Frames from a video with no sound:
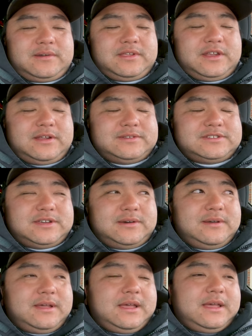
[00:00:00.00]
you know,
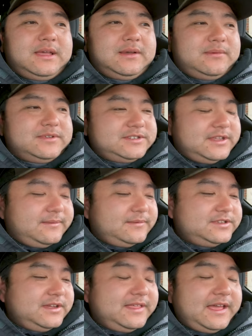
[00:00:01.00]
so we'll see
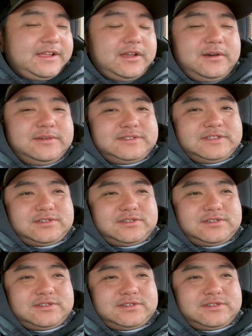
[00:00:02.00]
how that goes.